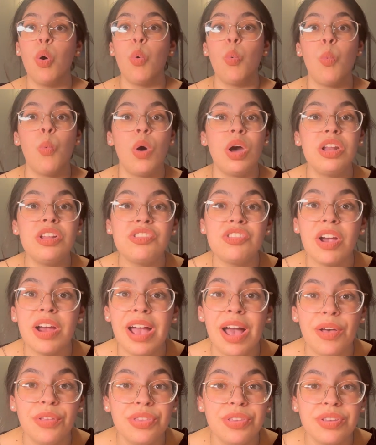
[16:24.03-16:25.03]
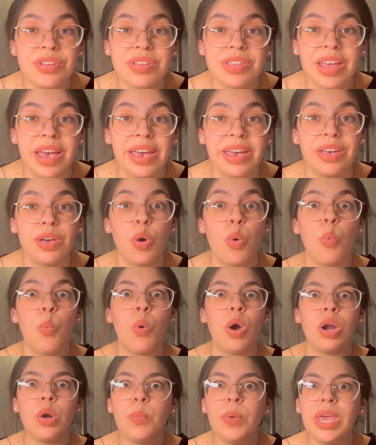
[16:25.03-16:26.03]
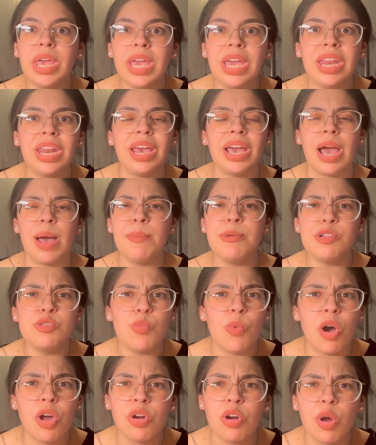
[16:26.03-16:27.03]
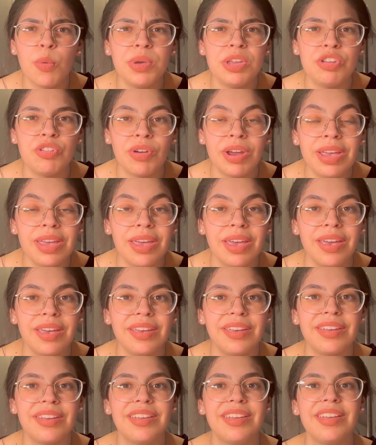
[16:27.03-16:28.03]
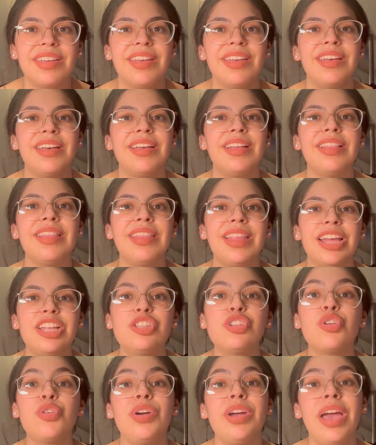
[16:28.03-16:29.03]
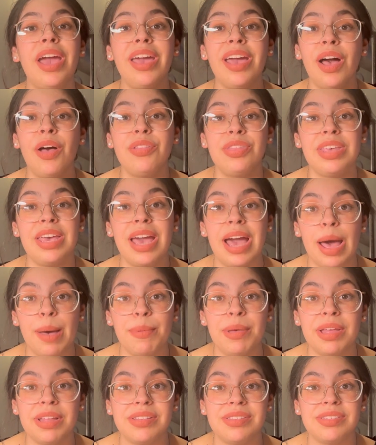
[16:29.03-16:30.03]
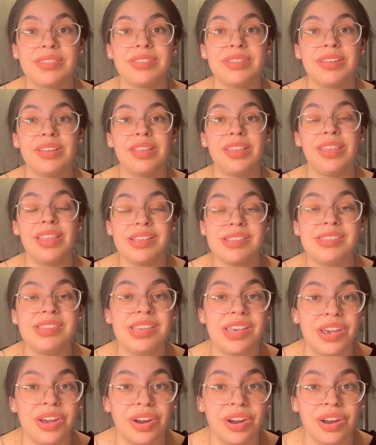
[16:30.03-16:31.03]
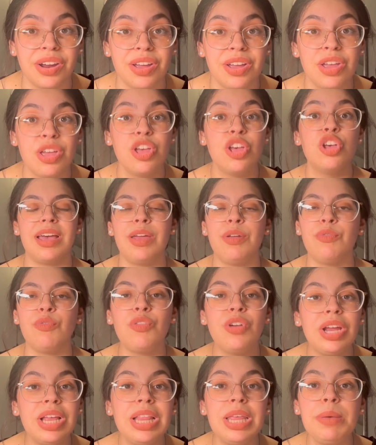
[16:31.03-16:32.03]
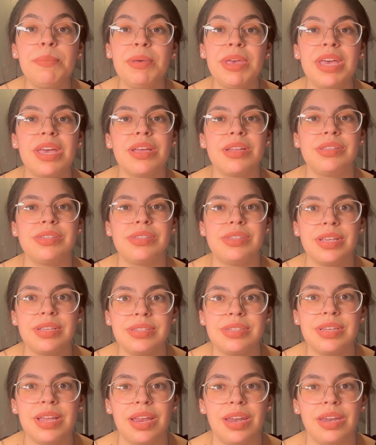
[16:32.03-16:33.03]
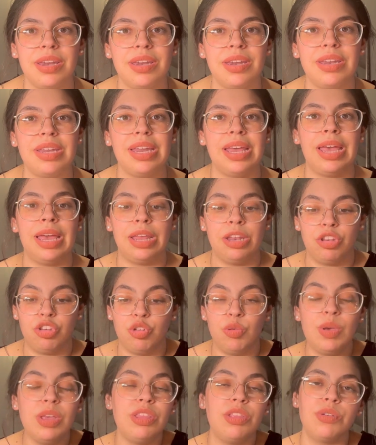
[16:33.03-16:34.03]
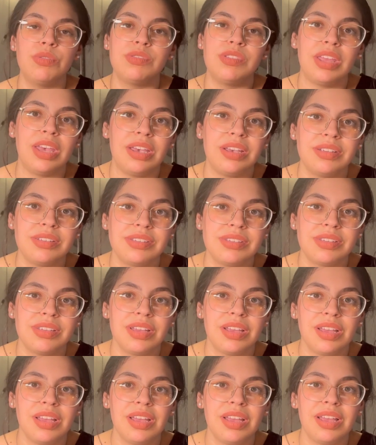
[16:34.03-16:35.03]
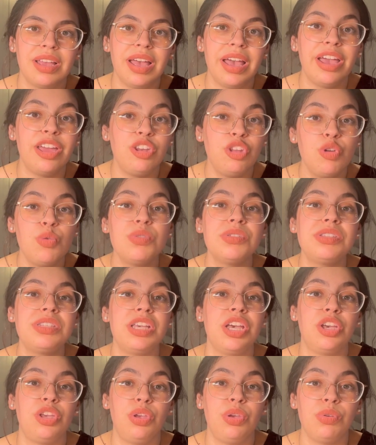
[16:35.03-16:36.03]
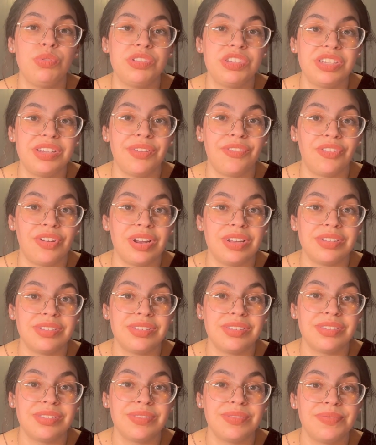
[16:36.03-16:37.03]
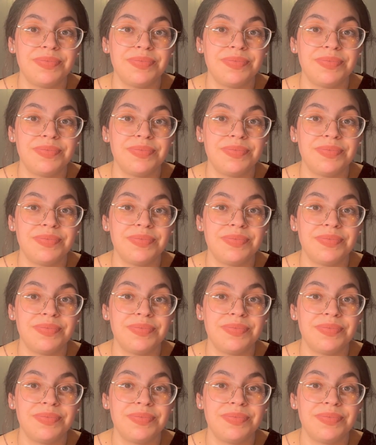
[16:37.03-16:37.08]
What does our health look like? What are we eating? How much water are we drinking? Let's create healthy habits this year and really be consistent in doing those things, and you will see a huge difference.